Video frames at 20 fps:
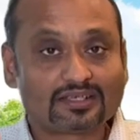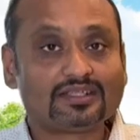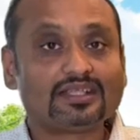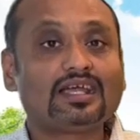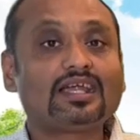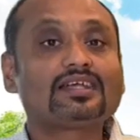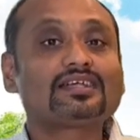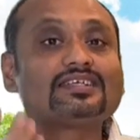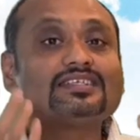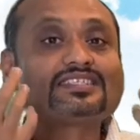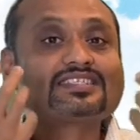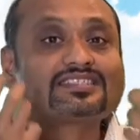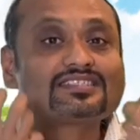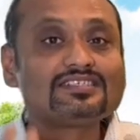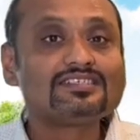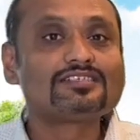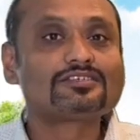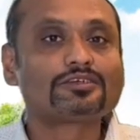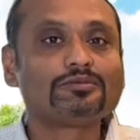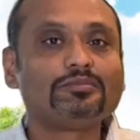that is
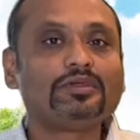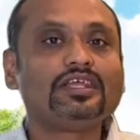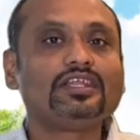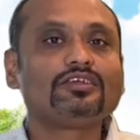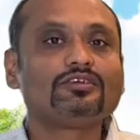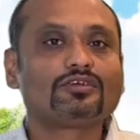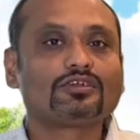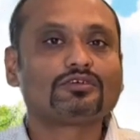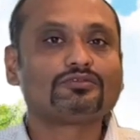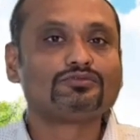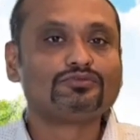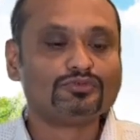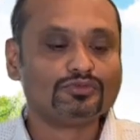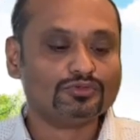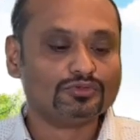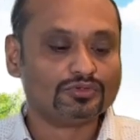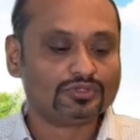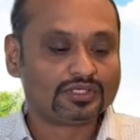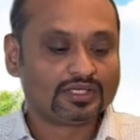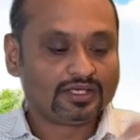still remaining on a
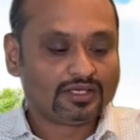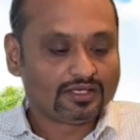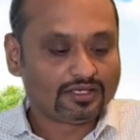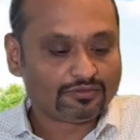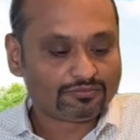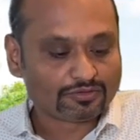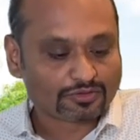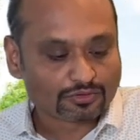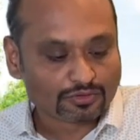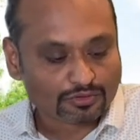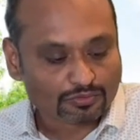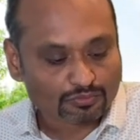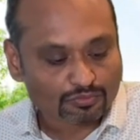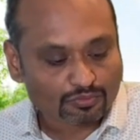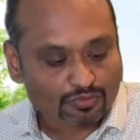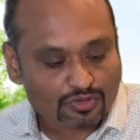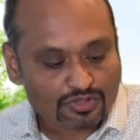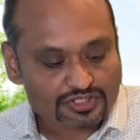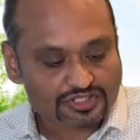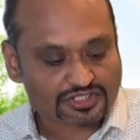food if you're going to
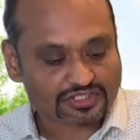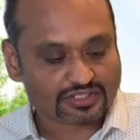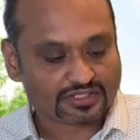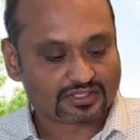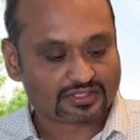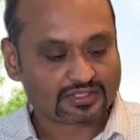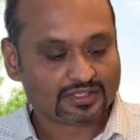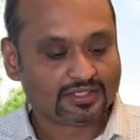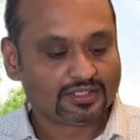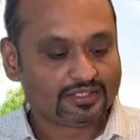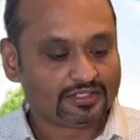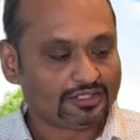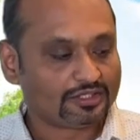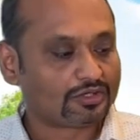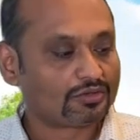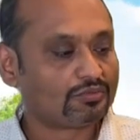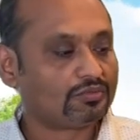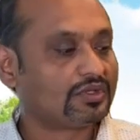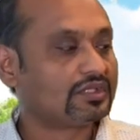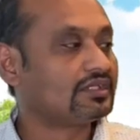wash it,
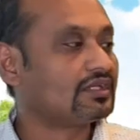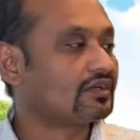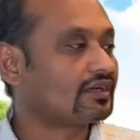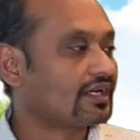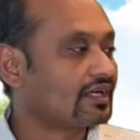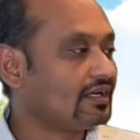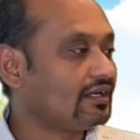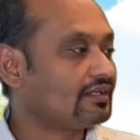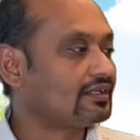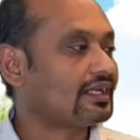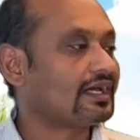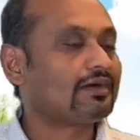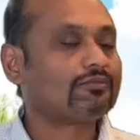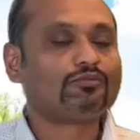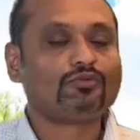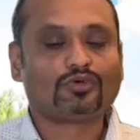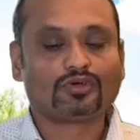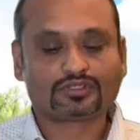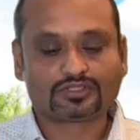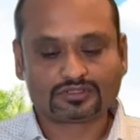with the regular tap
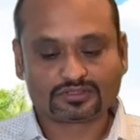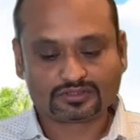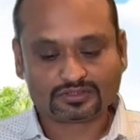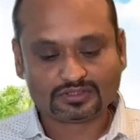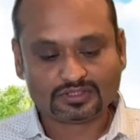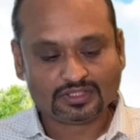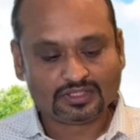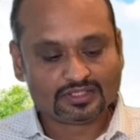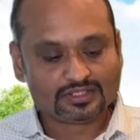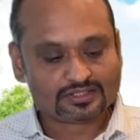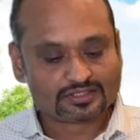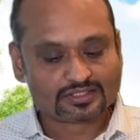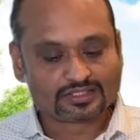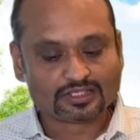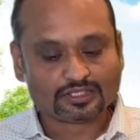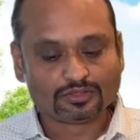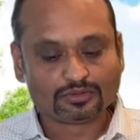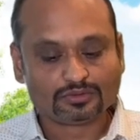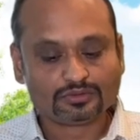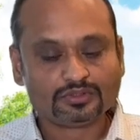water.
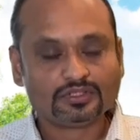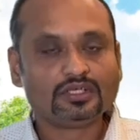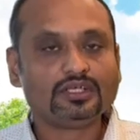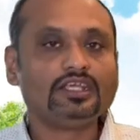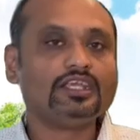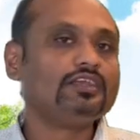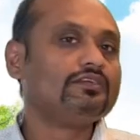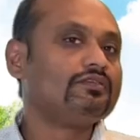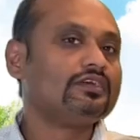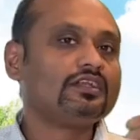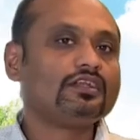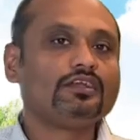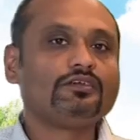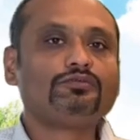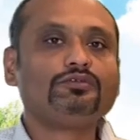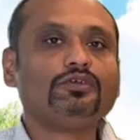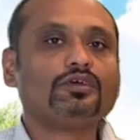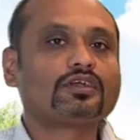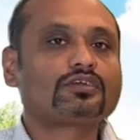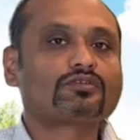So even if
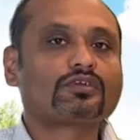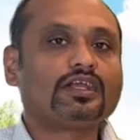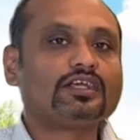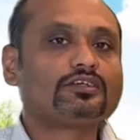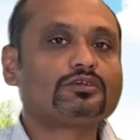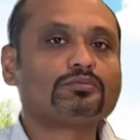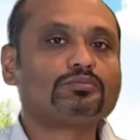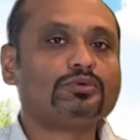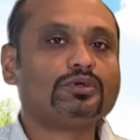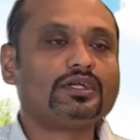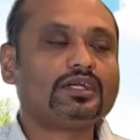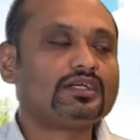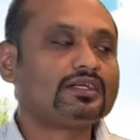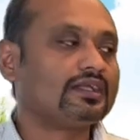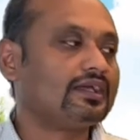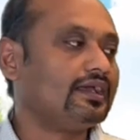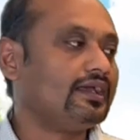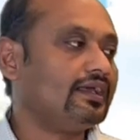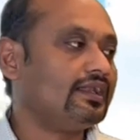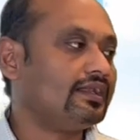you are trying to put it
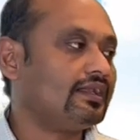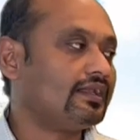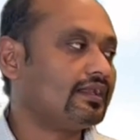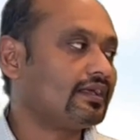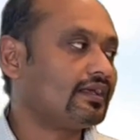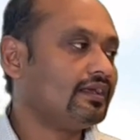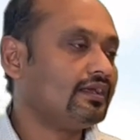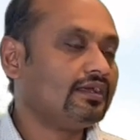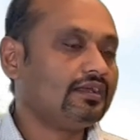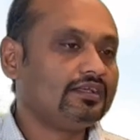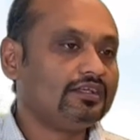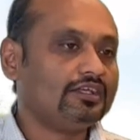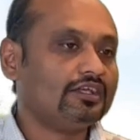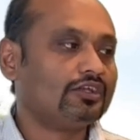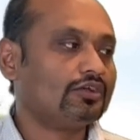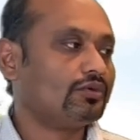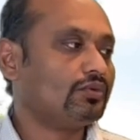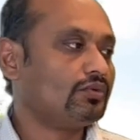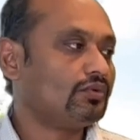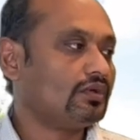in,
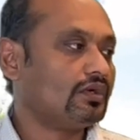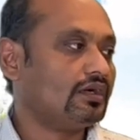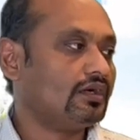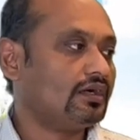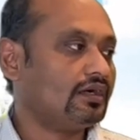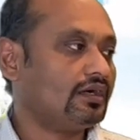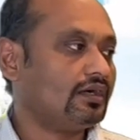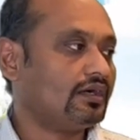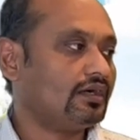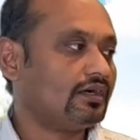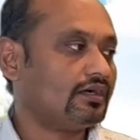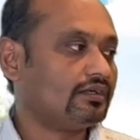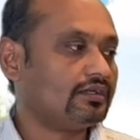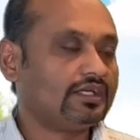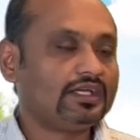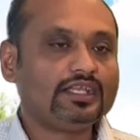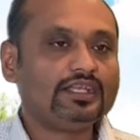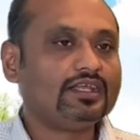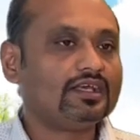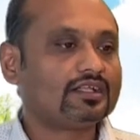
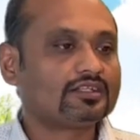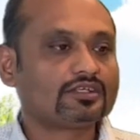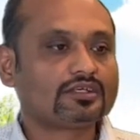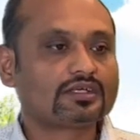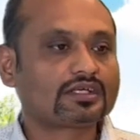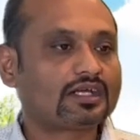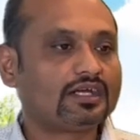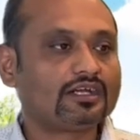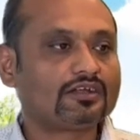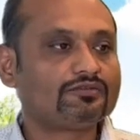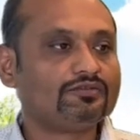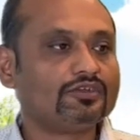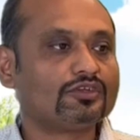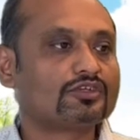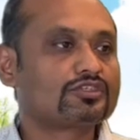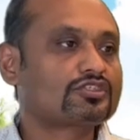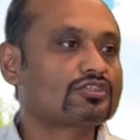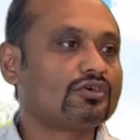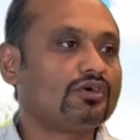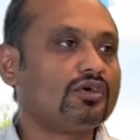any other kind of,
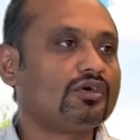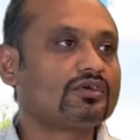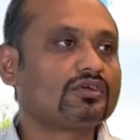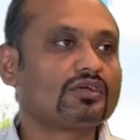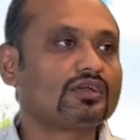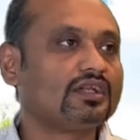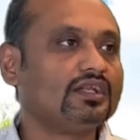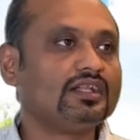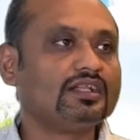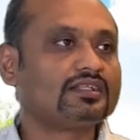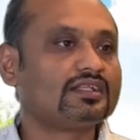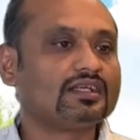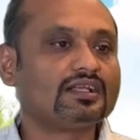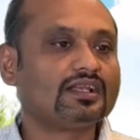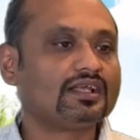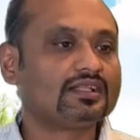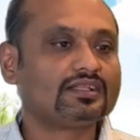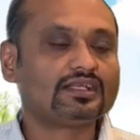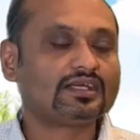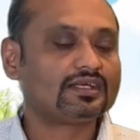salt or anything
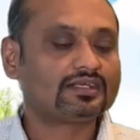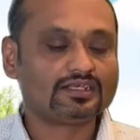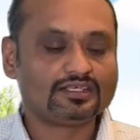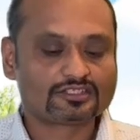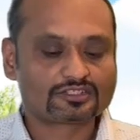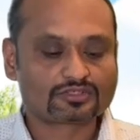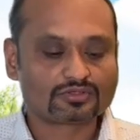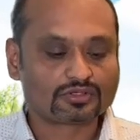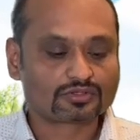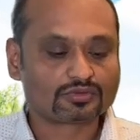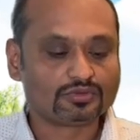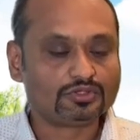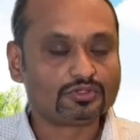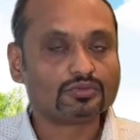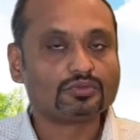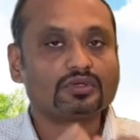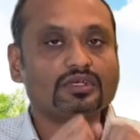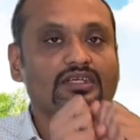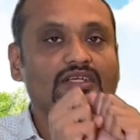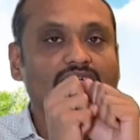like that, it's not going to
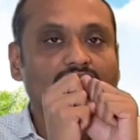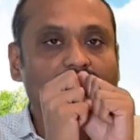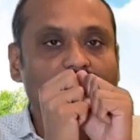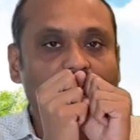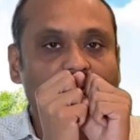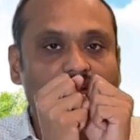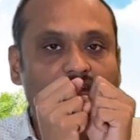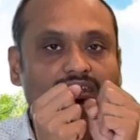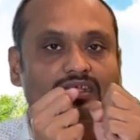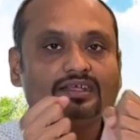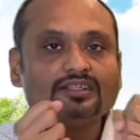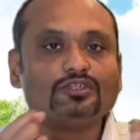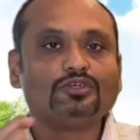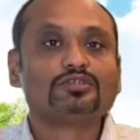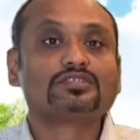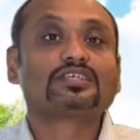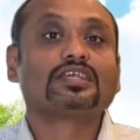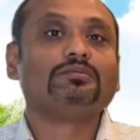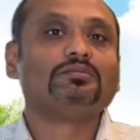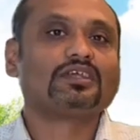really take
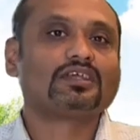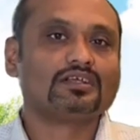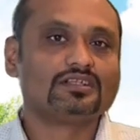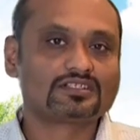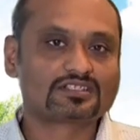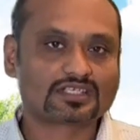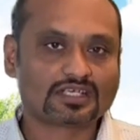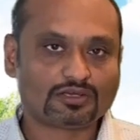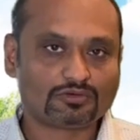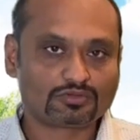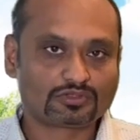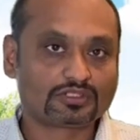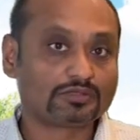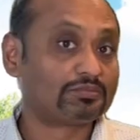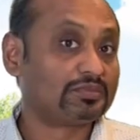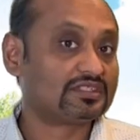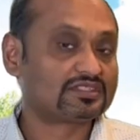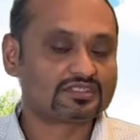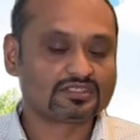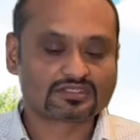those chemicals out, the
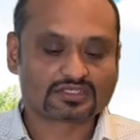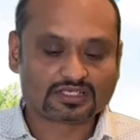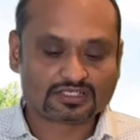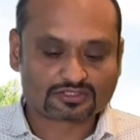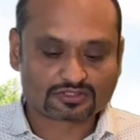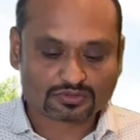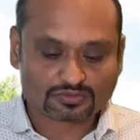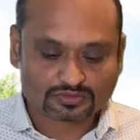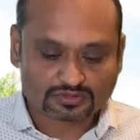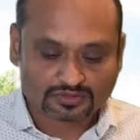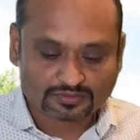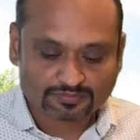pesticides out.